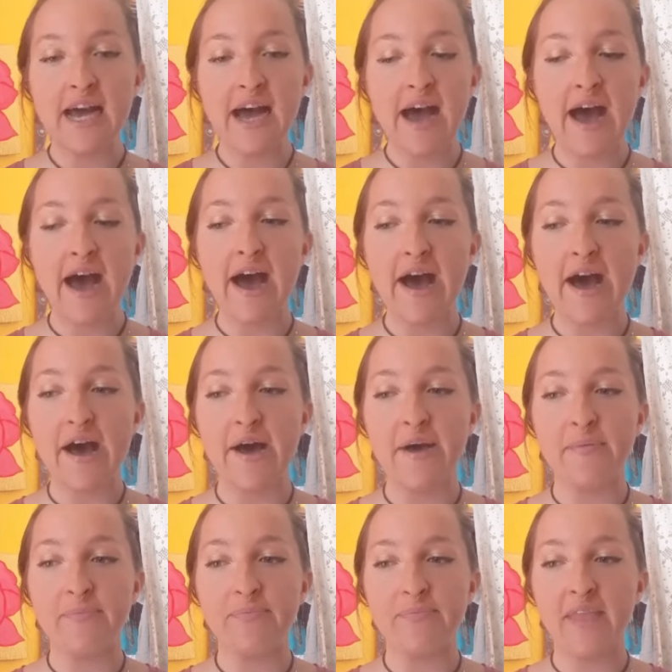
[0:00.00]

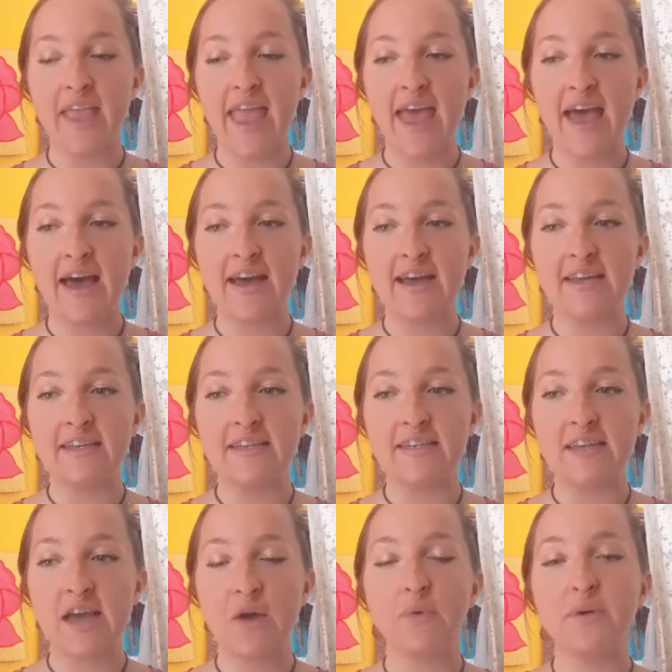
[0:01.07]
Um, and
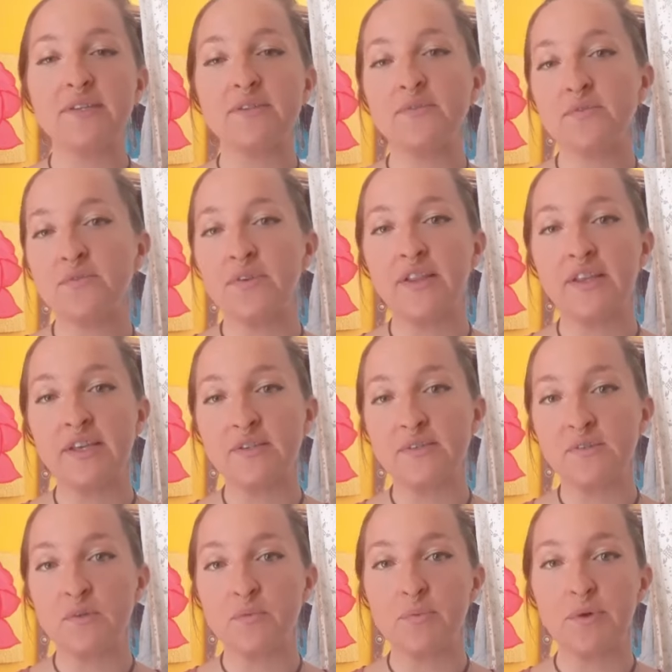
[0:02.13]
I wasn't feeling
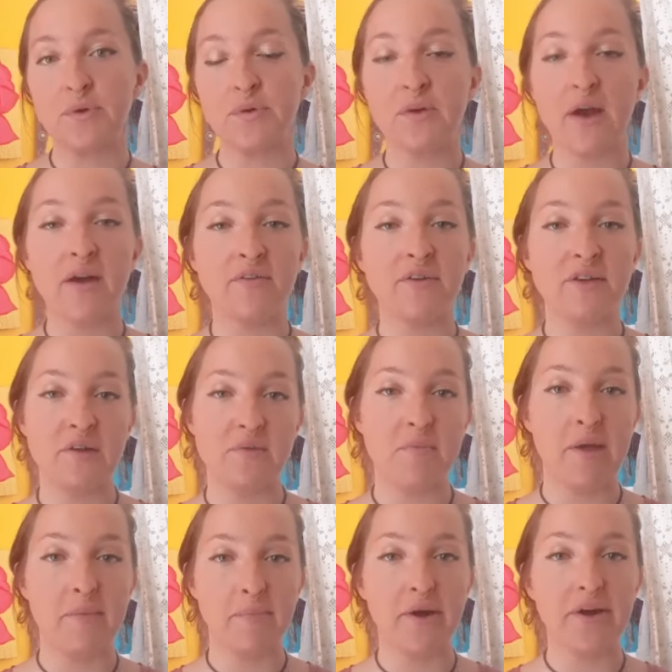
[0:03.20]
super grounded in
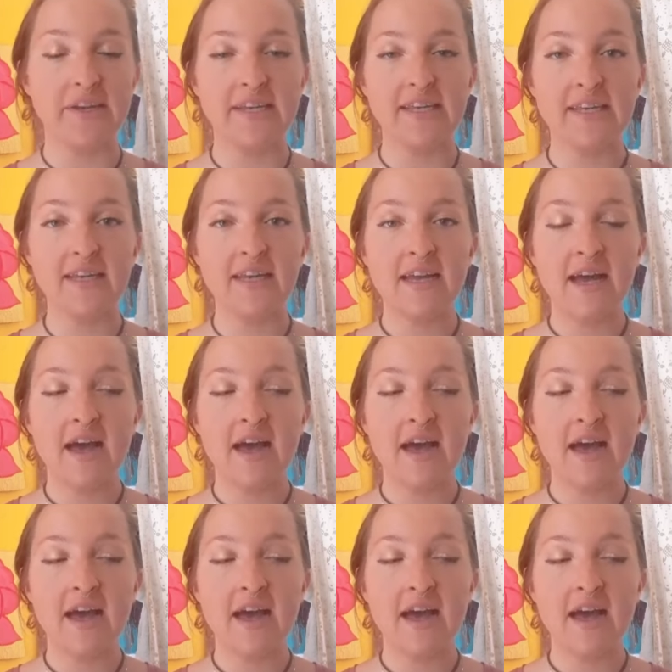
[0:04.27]
my body.